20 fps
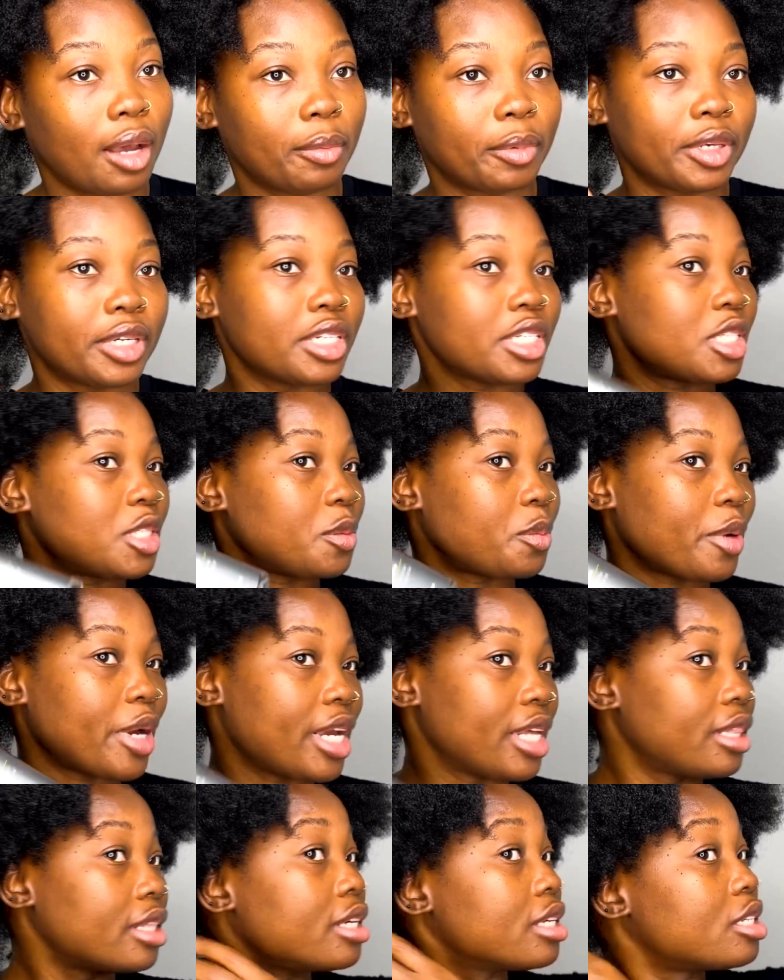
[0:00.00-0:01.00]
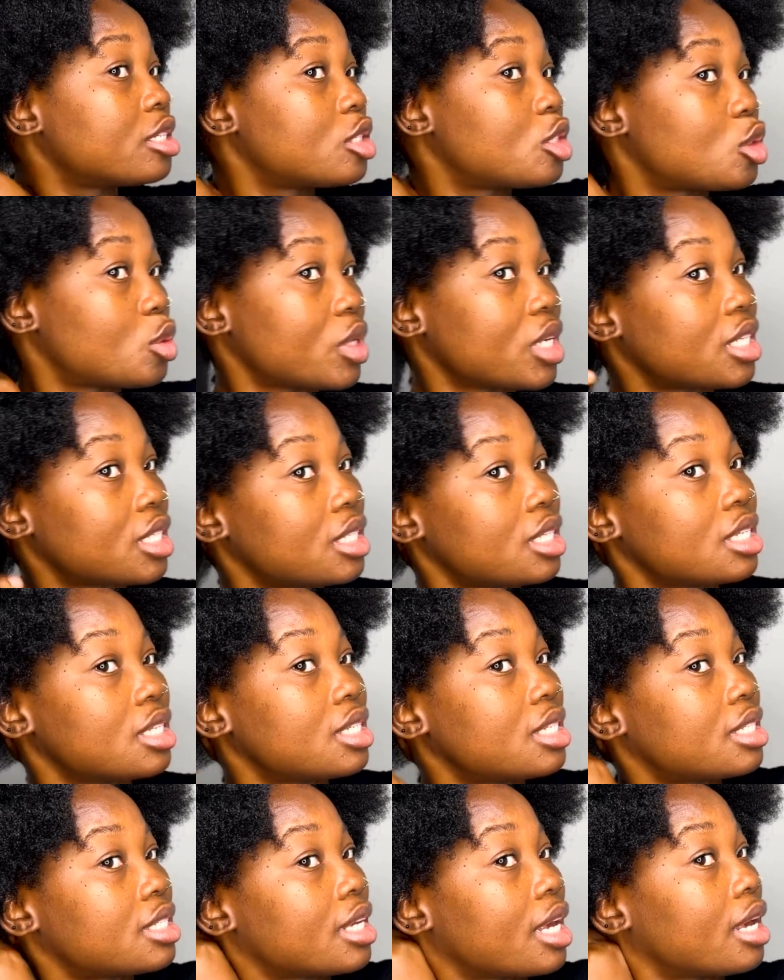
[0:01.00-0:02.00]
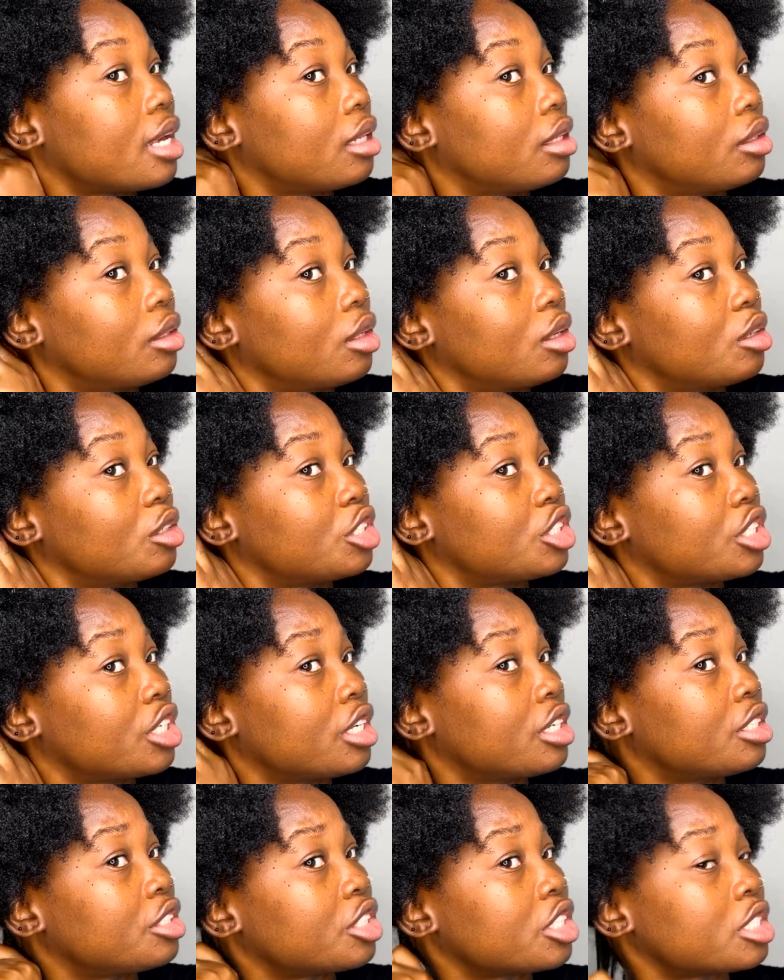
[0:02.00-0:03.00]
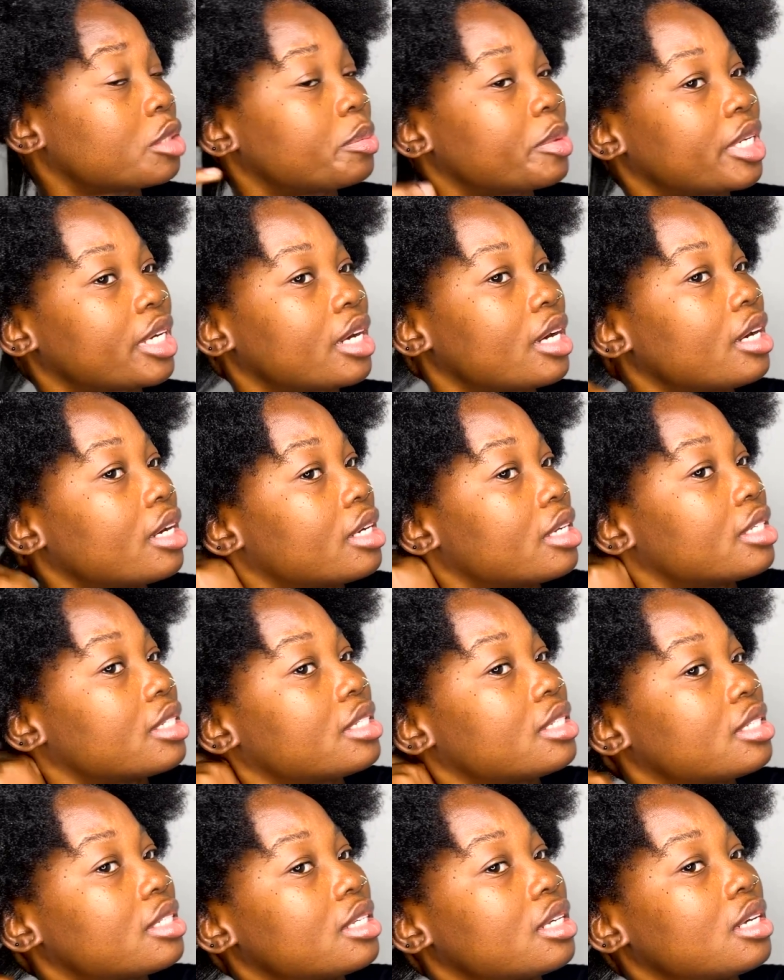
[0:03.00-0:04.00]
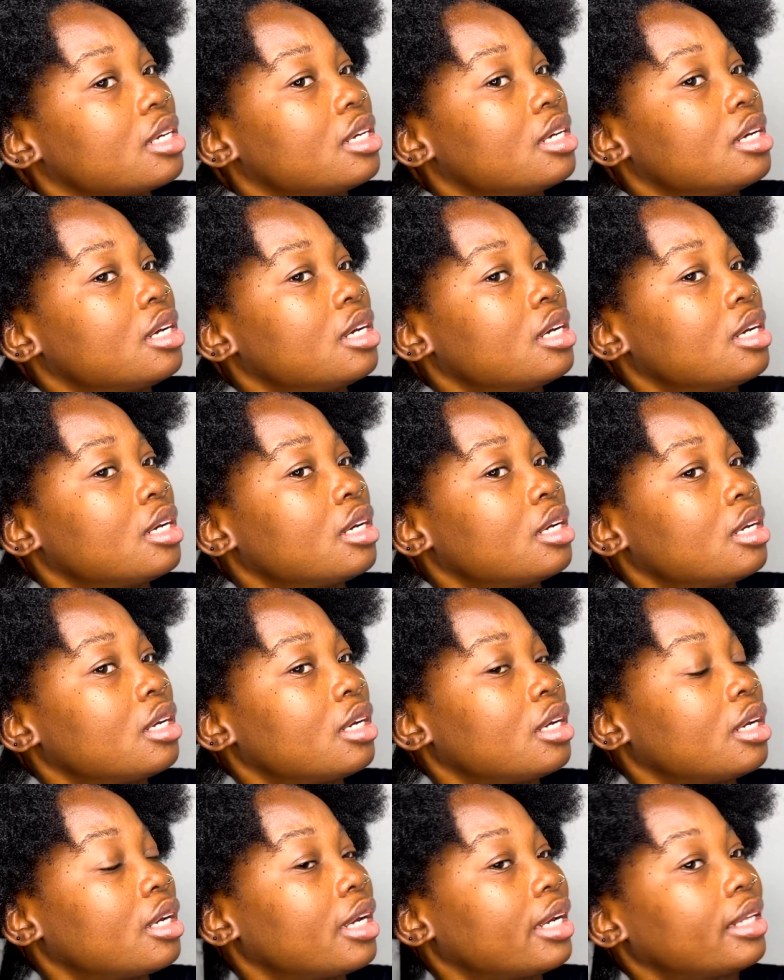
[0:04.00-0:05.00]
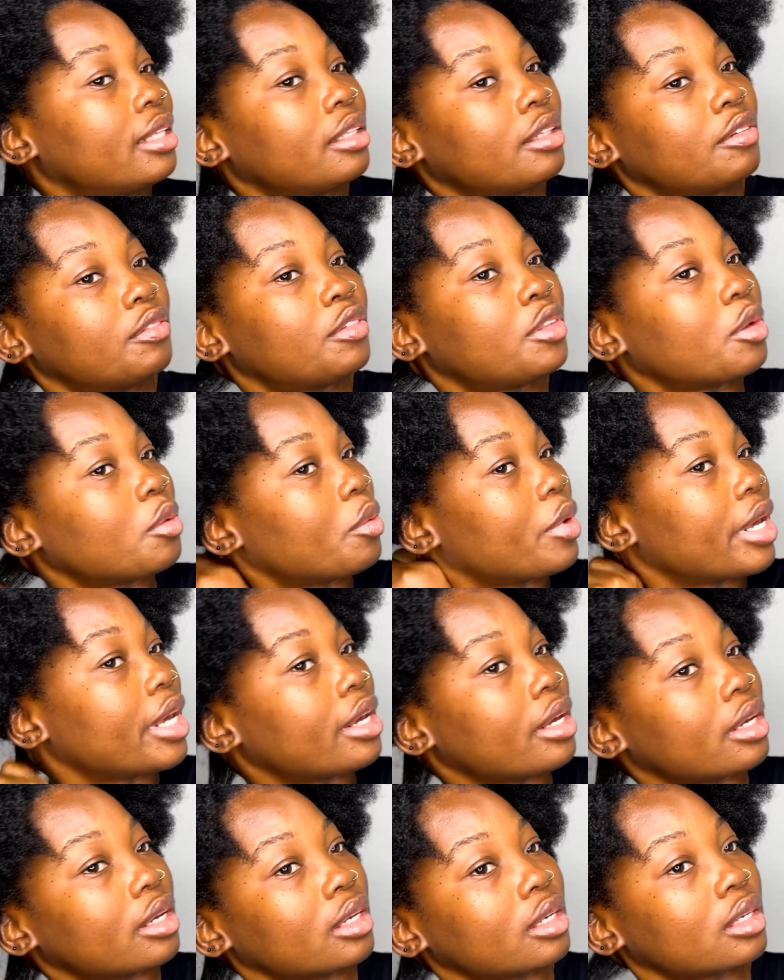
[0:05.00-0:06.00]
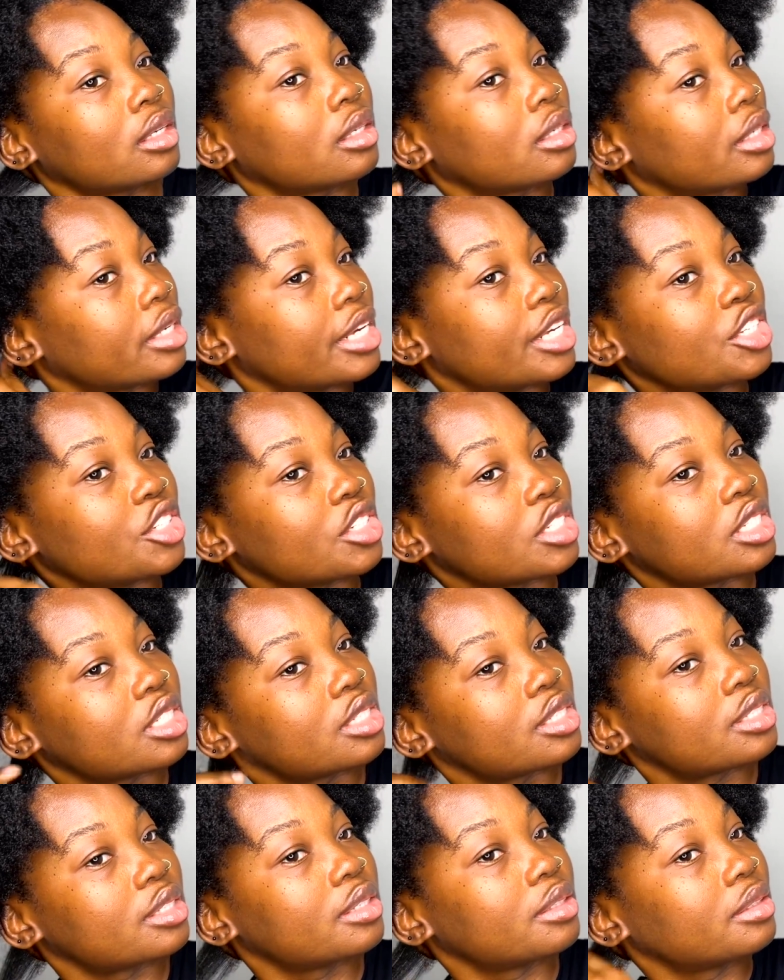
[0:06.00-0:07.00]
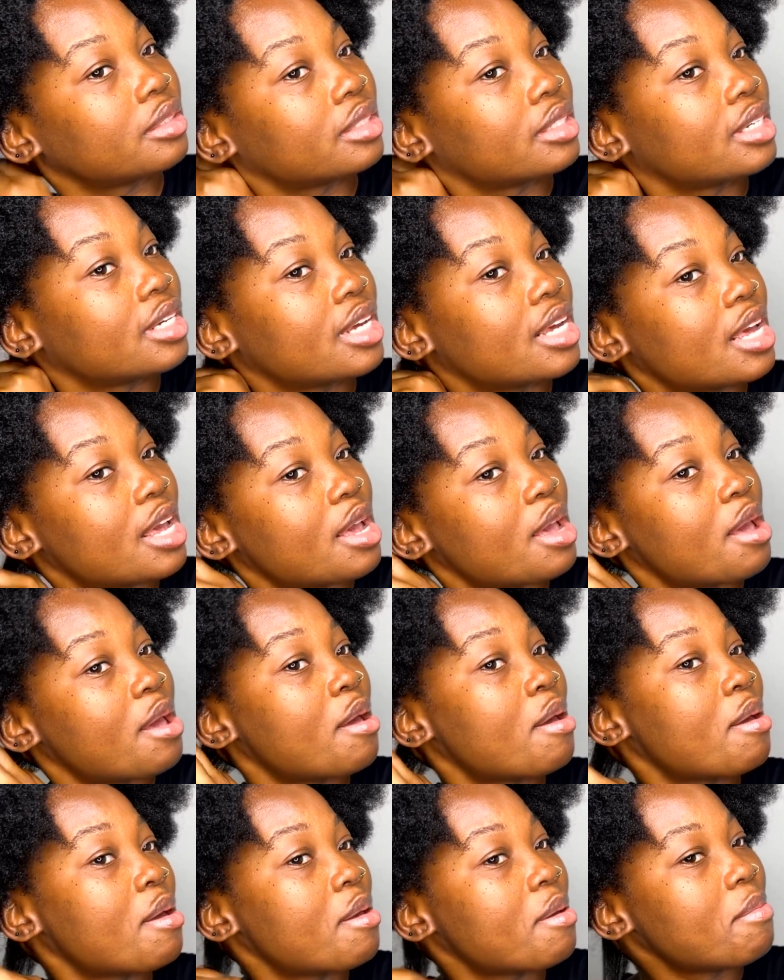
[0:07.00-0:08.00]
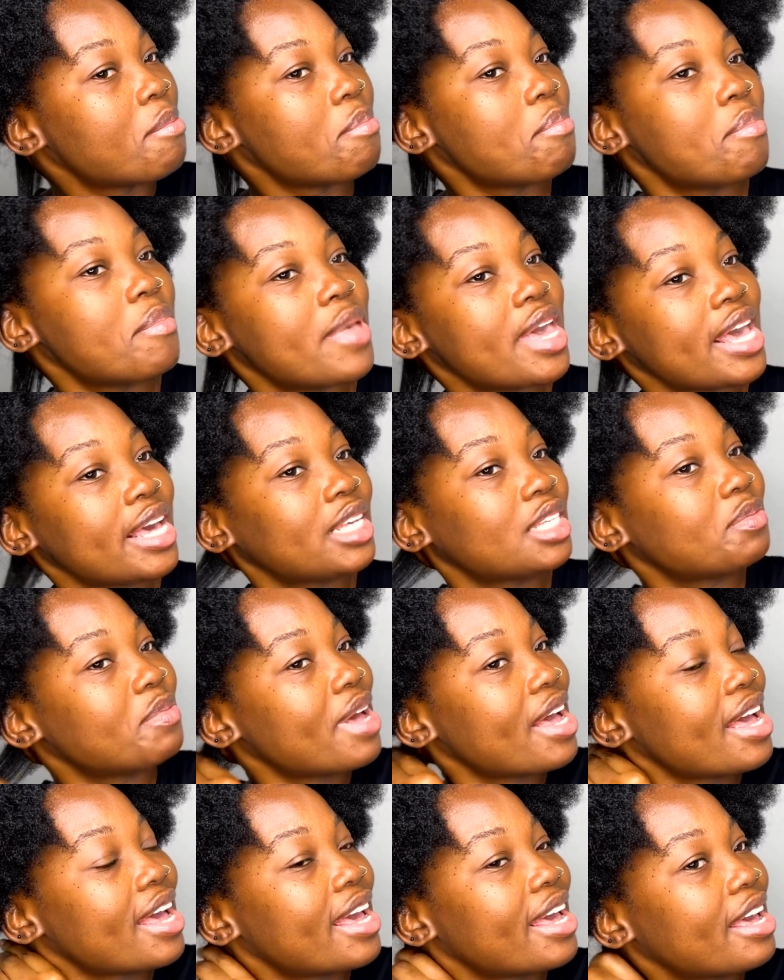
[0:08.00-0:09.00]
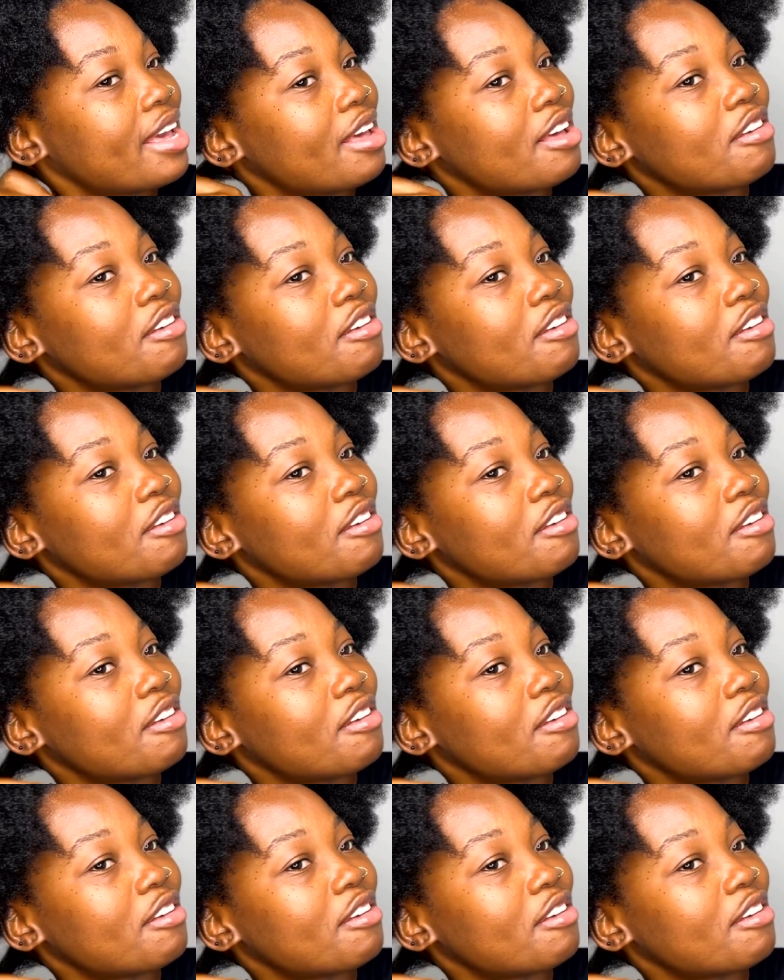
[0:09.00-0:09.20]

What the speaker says: gonna spray this Twist and Set lotion just because I love the way it just makes my hair